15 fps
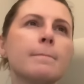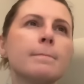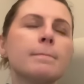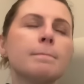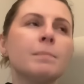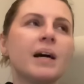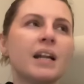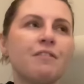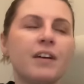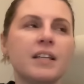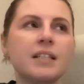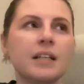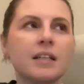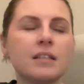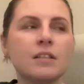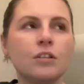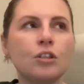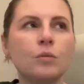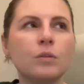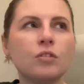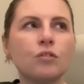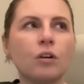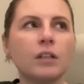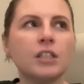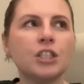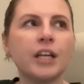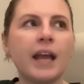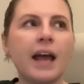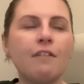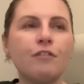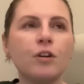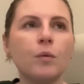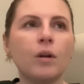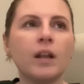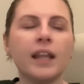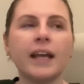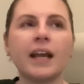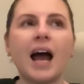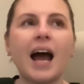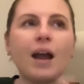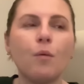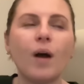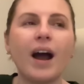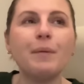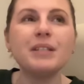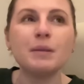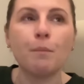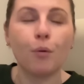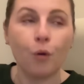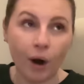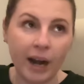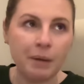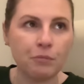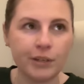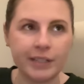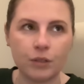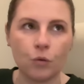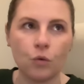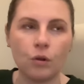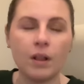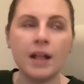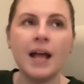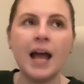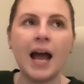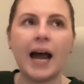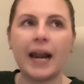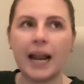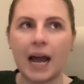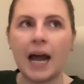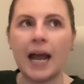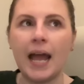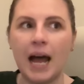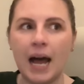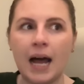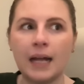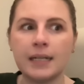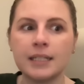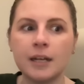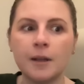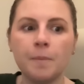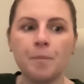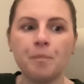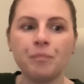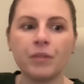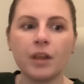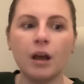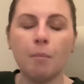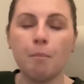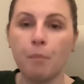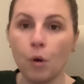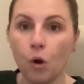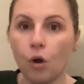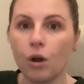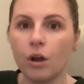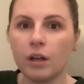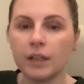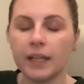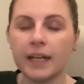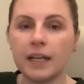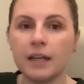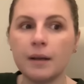manifesting is the new astrology. Everyone, like I was in primary school and I had a book, like